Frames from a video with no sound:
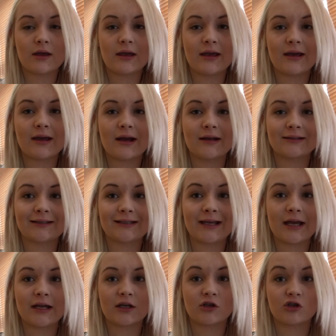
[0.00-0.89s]
it as
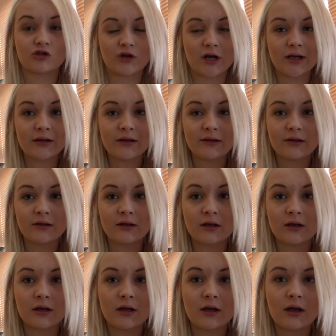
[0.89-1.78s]
gaining strength
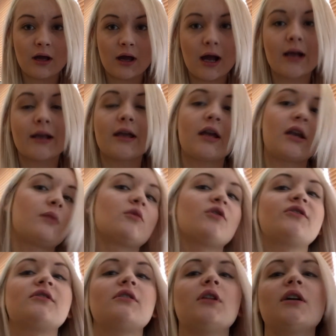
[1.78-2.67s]
and gaining
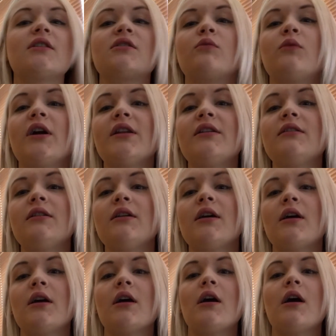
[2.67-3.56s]
muscle. Like, so when
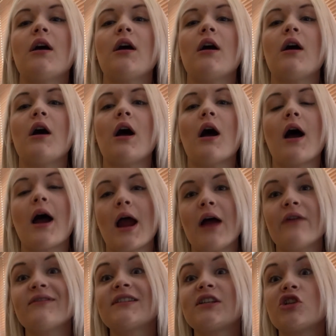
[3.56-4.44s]
I
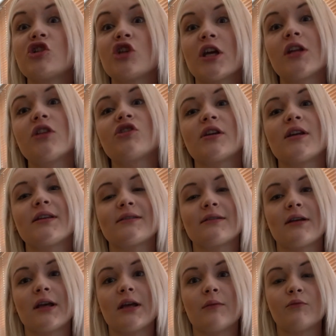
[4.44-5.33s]
have seen
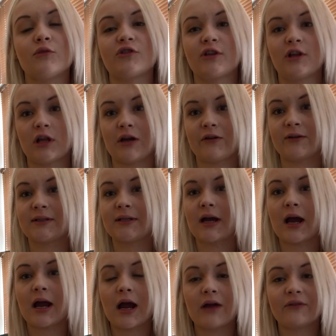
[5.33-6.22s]
changes in muscularity,
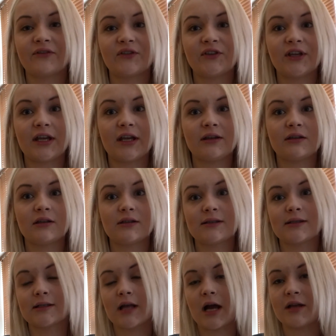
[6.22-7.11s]
I have seen
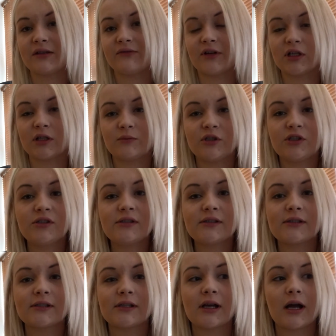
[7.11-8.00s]
slight
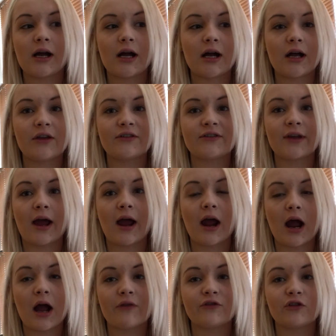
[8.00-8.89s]
developments, and
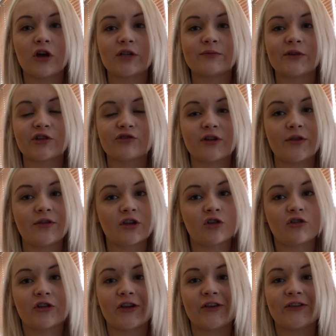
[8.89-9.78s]
I have noticed my strength
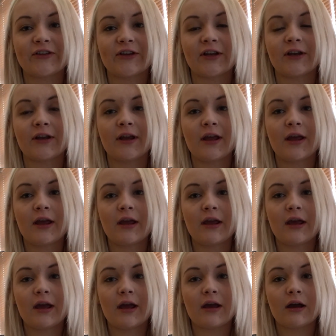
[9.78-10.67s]
increasing.
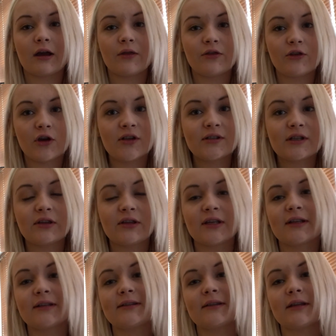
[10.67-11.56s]
And those are
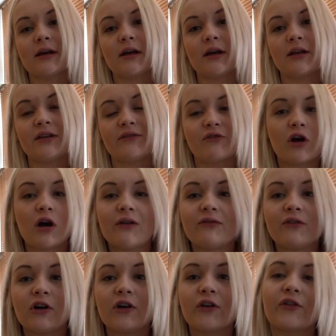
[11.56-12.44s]
things that you've got to
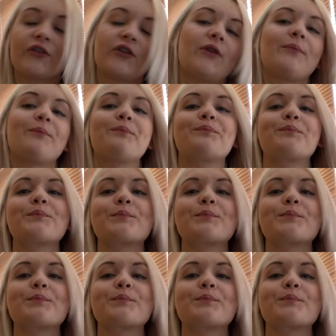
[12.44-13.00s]
focus on,